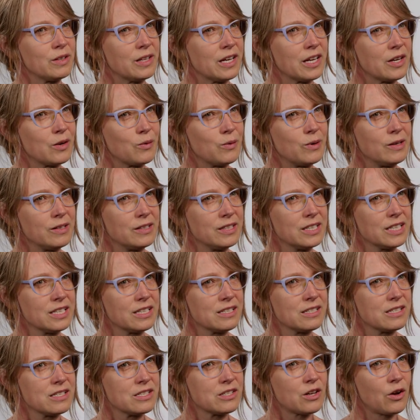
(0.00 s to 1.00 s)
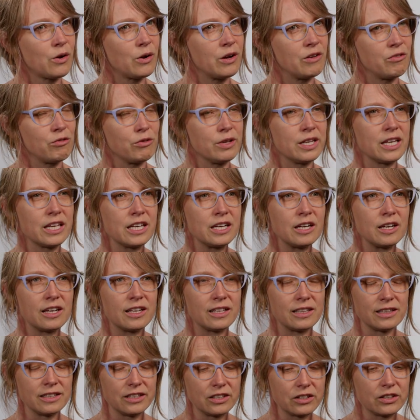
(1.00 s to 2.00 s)
light qualities. So if we can
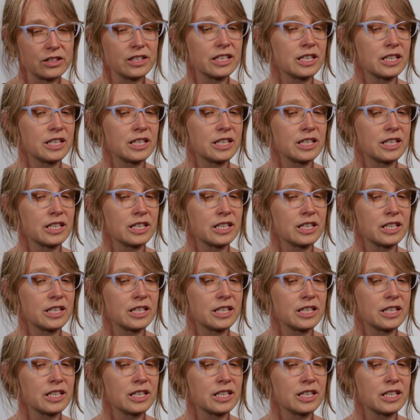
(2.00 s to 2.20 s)
literally